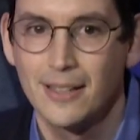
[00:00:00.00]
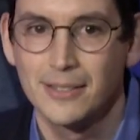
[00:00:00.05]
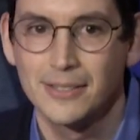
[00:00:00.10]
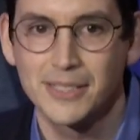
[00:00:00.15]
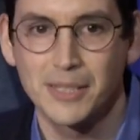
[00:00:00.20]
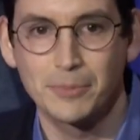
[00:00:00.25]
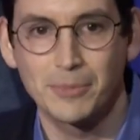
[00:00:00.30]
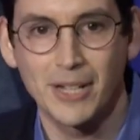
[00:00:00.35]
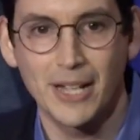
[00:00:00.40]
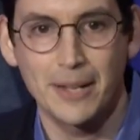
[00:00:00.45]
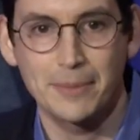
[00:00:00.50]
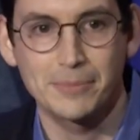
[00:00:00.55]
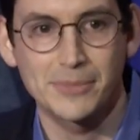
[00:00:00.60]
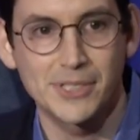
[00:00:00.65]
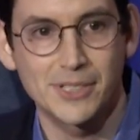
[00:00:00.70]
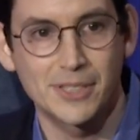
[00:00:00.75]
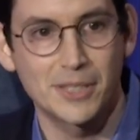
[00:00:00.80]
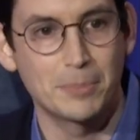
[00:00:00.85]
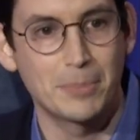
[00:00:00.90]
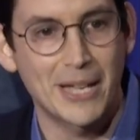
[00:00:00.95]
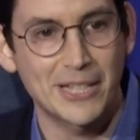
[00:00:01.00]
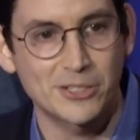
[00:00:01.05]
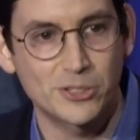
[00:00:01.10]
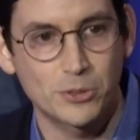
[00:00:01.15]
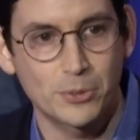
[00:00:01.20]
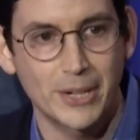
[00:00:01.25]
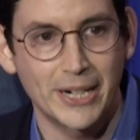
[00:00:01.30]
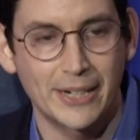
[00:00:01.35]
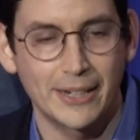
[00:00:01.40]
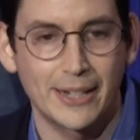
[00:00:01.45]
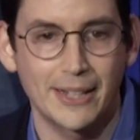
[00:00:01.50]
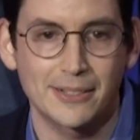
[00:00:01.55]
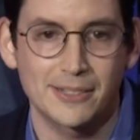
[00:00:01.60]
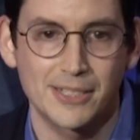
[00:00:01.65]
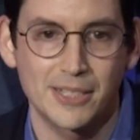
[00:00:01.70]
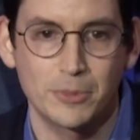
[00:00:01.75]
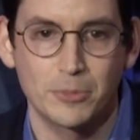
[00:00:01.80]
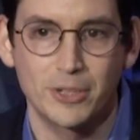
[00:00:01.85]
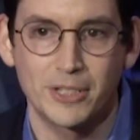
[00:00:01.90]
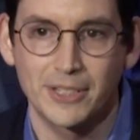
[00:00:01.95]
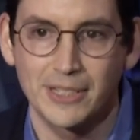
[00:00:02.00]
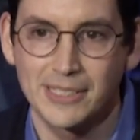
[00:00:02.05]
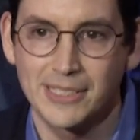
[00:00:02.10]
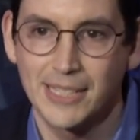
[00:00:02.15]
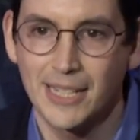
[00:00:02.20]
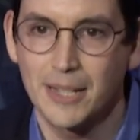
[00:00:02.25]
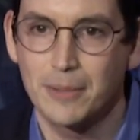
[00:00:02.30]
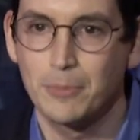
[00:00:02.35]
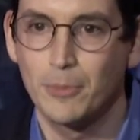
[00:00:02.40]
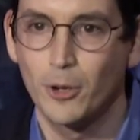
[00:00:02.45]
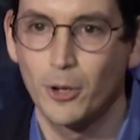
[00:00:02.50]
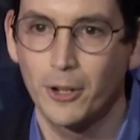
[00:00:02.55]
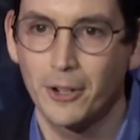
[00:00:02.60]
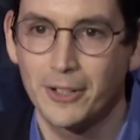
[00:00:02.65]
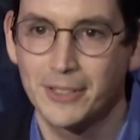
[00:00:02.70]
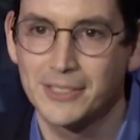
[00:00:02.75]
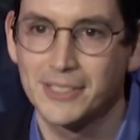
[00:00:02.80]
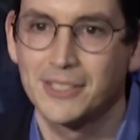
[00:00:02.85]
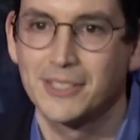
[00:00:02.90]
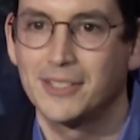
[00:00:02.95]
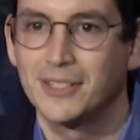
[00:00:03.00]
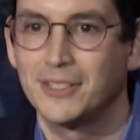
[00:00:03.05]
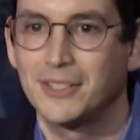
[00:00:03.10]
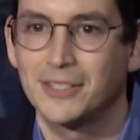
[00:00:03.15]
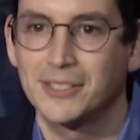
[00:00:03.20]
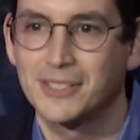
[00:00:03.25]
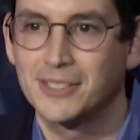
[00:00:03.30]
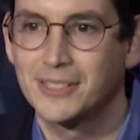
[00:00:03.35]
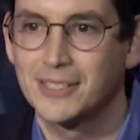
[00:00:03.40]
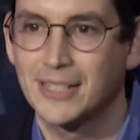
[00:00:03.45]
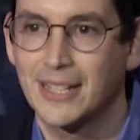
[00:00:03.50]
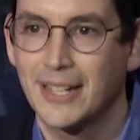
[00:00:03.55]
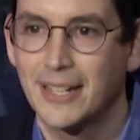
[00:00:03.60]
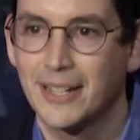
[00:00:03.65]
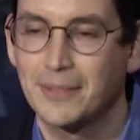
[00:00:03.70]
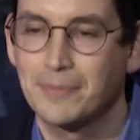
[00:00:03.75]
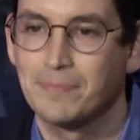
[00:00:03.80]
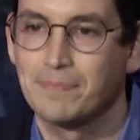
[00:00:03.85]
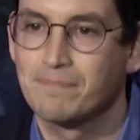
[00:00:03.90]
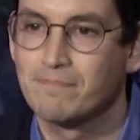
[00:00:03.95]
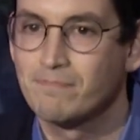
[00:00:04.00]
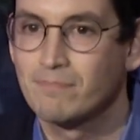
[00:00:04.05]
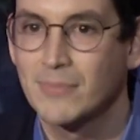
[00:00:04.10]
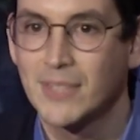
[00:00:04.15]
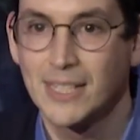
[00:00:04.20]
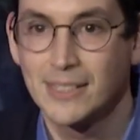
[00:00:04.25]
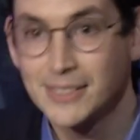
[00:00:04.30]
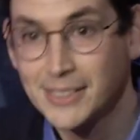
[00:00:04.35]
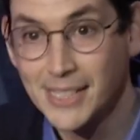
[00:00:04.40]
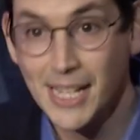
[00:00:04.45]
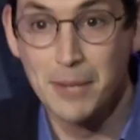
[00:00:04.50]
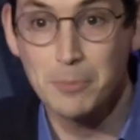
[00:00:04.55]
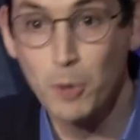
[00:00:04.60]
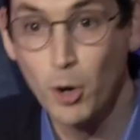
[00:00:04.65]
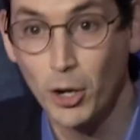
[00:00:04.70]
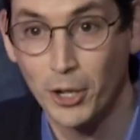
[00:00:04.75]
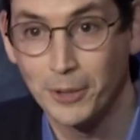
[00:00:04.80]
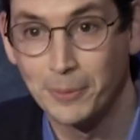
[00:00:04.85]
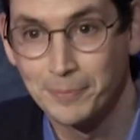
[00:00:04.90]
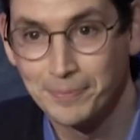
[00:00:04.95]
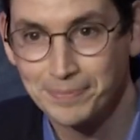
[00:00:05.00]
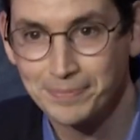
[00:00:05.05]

sometimes the best way to get someone to say more is to just say more.